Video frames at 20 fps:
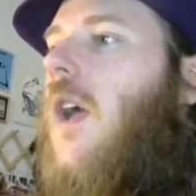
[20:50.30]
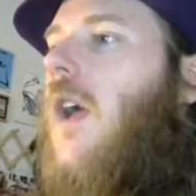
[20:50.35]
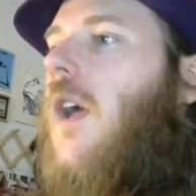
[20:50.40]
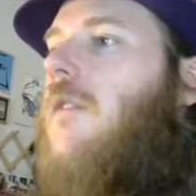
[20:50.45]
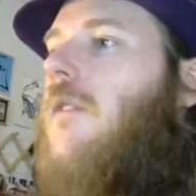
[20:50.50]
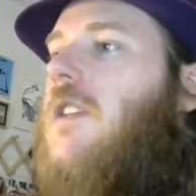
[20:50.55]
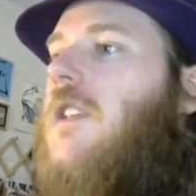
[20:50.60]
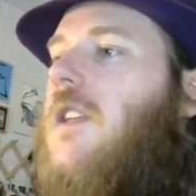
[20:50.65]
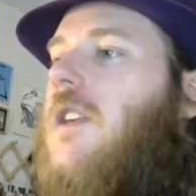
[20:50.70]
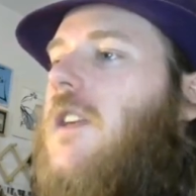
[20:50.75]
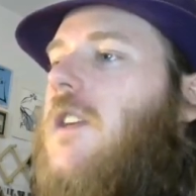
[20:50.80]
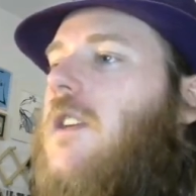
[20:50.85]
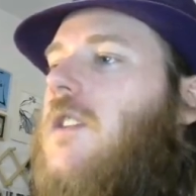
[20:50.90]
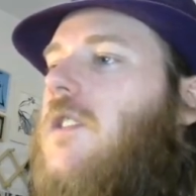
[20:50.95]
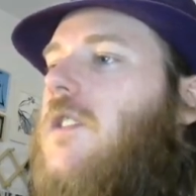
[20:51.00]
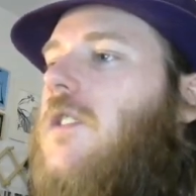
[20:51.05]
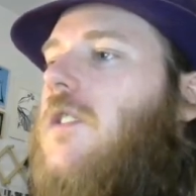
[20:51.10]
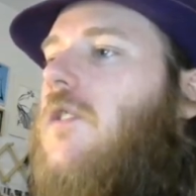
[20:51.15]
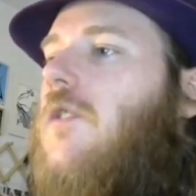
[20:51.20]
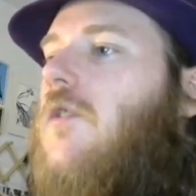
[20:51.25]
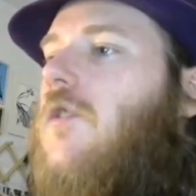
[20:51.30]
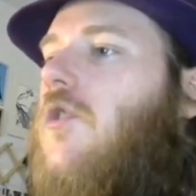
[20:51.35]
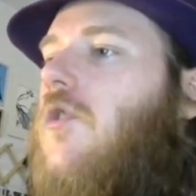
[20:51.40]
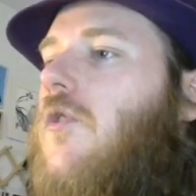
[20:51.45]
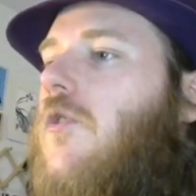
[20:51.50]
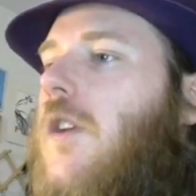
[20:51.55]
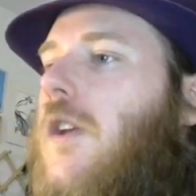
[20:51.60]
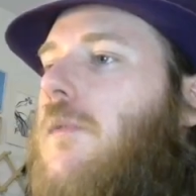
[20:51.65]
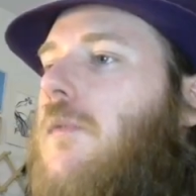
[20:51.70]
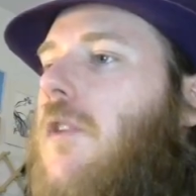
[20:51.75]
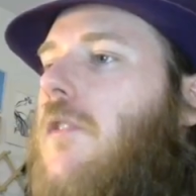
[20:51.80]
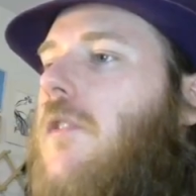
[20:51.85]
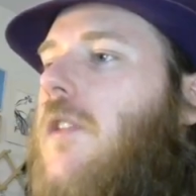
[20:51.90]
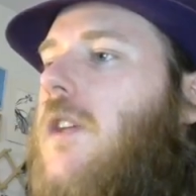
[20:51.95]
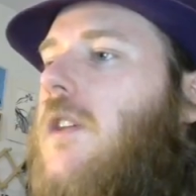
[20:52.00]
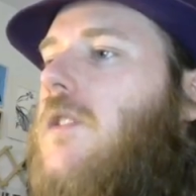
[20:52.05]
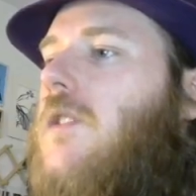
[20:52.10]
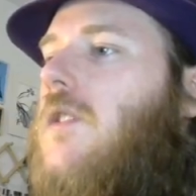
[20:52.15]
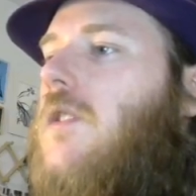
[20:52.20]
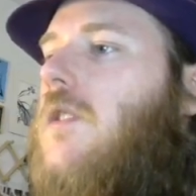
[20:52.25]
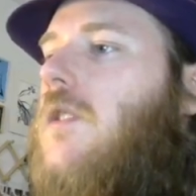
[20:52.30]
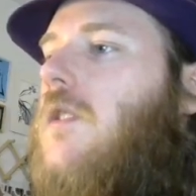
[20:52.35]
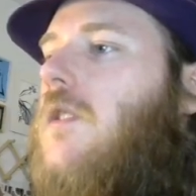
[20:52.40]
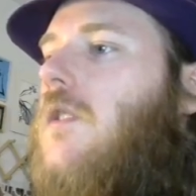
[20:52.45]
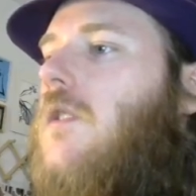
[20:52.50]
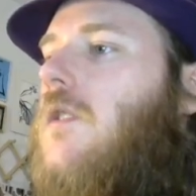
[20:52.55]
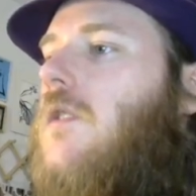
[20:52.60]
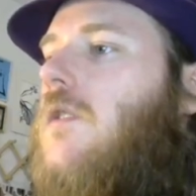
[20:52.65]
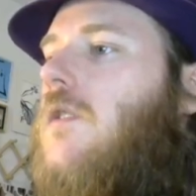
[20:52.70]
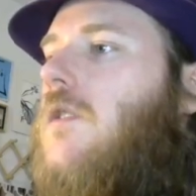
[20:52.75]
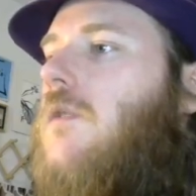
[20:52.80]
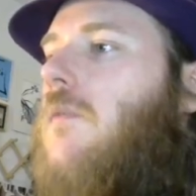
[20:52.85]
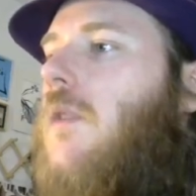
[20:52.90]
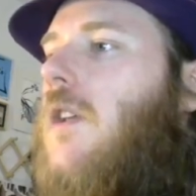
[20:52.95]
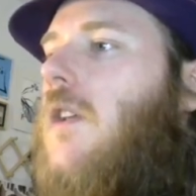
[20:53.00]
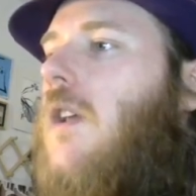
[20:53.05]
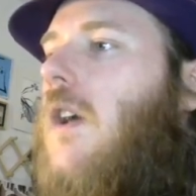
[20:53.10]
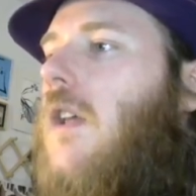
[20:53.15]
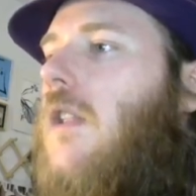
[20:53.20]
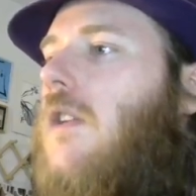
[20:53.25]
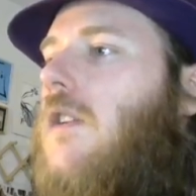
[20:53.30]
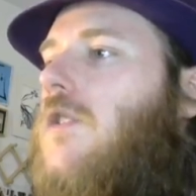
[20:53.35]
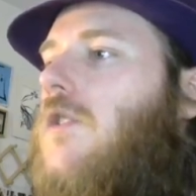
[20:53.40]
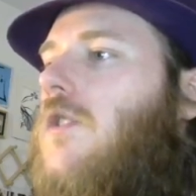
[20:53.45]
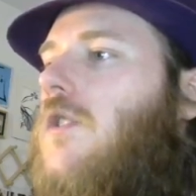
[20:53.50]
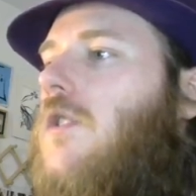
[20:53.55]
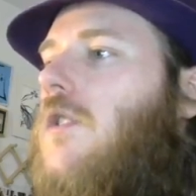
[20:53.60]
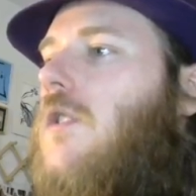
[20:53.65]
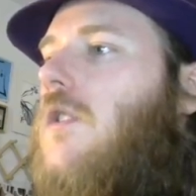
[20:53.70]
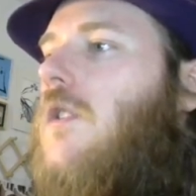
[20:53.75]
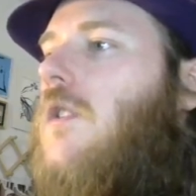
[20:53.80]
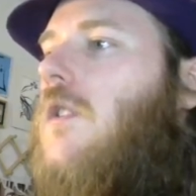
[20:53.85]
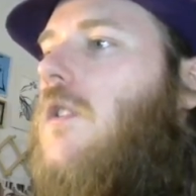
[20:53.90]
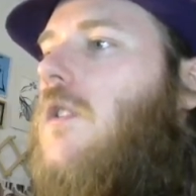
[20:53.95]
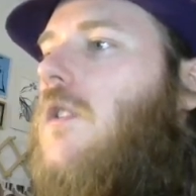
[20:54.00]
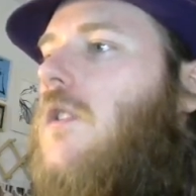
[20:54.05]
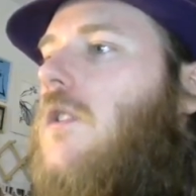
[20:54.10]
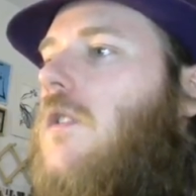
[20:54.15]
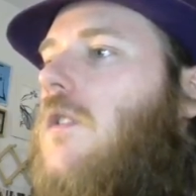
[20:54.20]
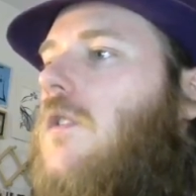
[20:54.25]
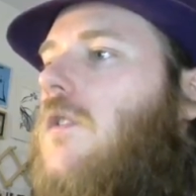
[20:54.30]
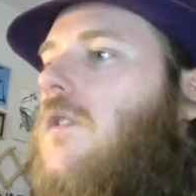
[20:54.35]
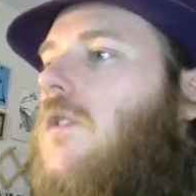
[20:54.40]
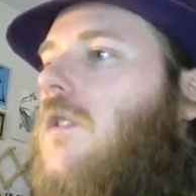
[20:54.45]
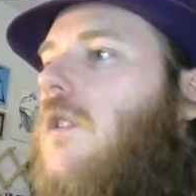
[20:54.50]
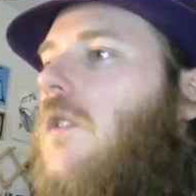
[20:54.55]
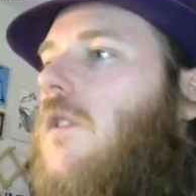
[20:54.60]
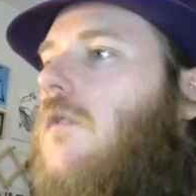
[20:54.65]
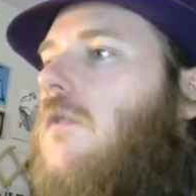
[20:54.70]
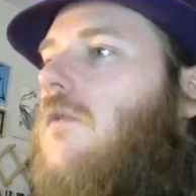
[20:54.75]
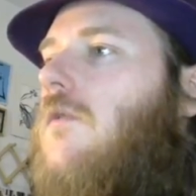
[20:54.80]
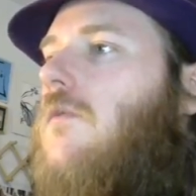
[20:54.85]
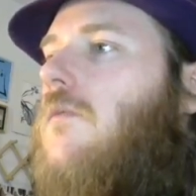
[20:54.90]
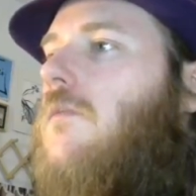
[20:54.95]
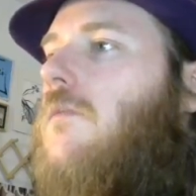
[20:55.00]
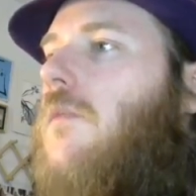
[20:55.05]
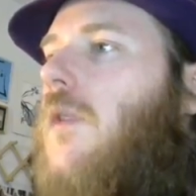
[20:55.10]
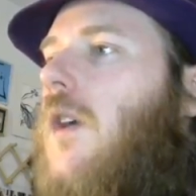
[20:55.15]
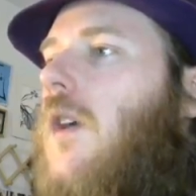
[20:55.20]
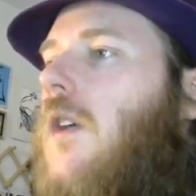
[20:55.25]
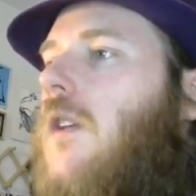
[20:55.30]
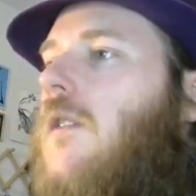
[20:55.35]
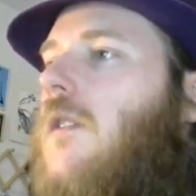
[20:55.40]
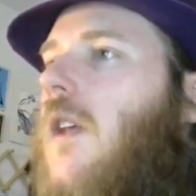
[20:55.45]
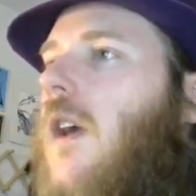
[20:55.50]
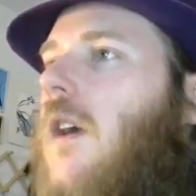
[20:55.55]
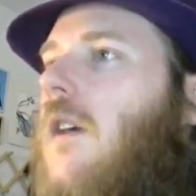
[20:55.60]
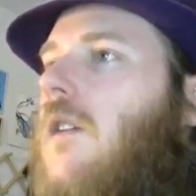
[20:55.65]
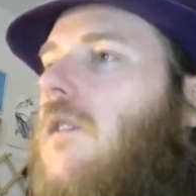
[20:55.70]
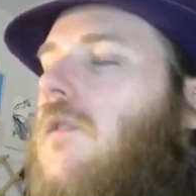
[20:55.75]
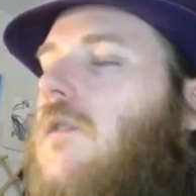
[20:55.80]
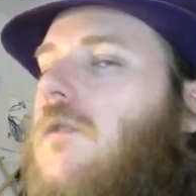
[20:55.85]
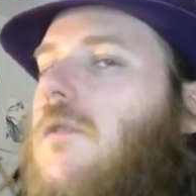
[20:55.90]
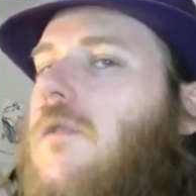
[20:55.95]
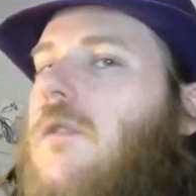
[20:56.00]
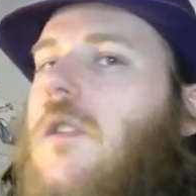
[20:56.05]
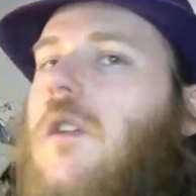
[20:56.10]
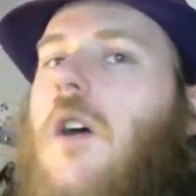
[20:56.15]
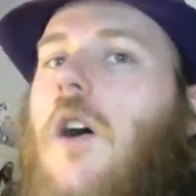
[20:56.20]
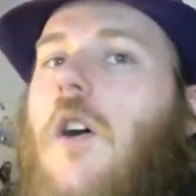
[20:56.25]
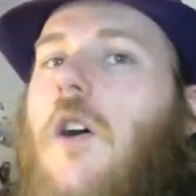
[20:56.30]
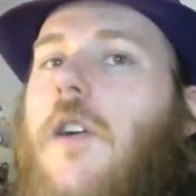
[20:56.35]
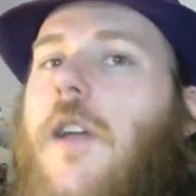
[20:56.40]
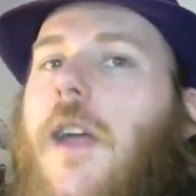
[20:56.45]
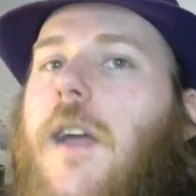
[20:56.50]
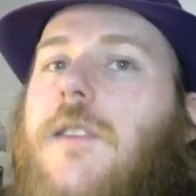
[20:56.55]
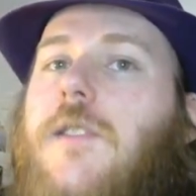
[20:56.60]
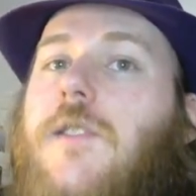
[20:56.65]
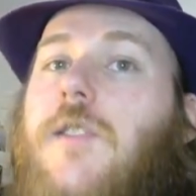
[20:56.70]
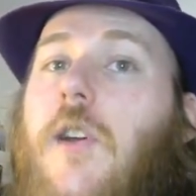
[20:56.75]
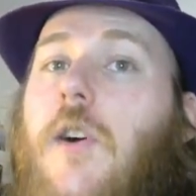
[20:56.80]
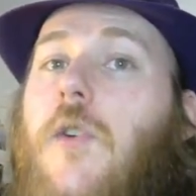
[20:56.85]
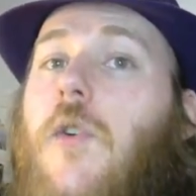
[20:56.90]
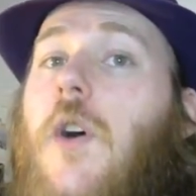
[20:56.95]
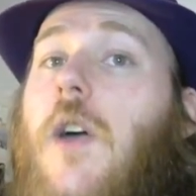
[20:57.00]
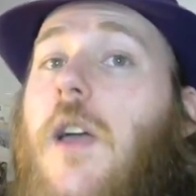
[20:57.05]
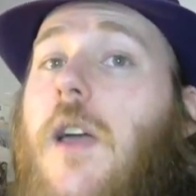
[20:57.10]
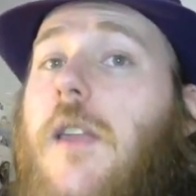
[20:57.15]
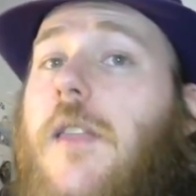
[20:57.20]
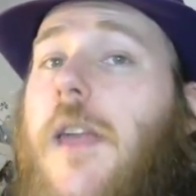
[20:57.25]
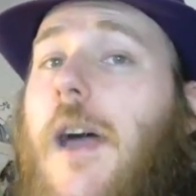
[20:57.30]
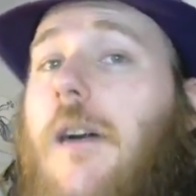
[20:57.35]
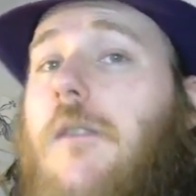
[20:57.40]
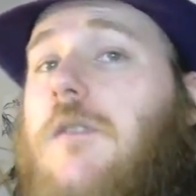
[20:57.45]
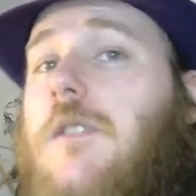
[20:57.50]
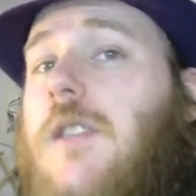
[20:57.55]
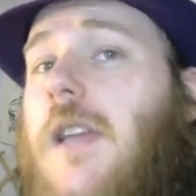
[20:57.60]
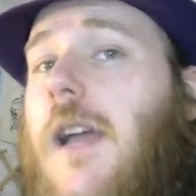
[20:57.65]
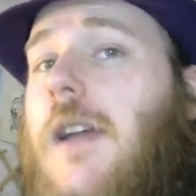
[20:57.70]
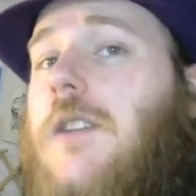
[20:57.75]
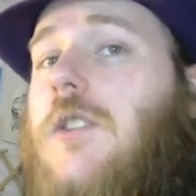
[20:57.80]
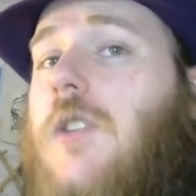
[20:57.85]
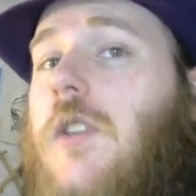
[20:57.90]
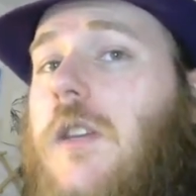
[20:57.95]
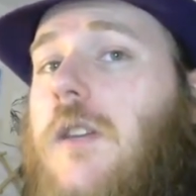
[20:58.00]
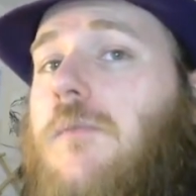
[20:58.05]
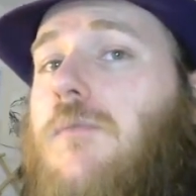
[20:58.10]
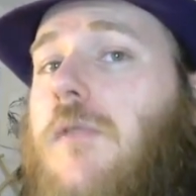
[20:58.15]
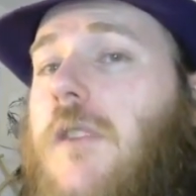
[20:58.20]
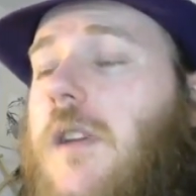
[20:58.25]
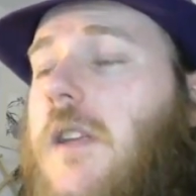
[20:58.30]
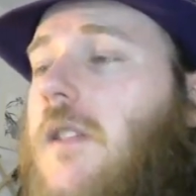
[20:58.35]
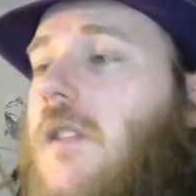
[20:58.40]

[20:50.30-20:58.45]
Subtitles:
I mean, he could still Karibo this, to my knowledge. So, but nah. Okay, so that was actually a pretty